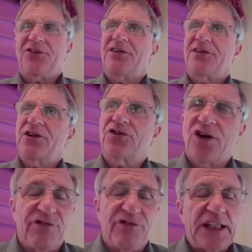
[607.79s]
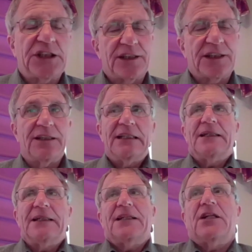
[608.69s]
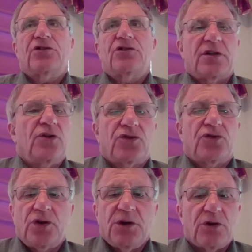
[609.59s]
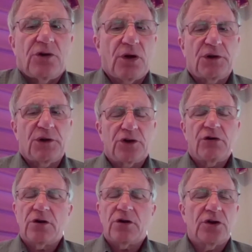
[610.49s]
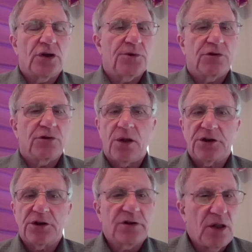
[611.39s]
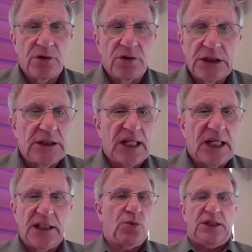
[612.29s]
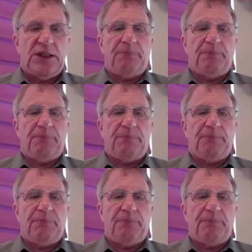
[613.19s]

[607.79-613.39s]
And starvation, slows tumor growth, but your tumor's growing slowly anyway.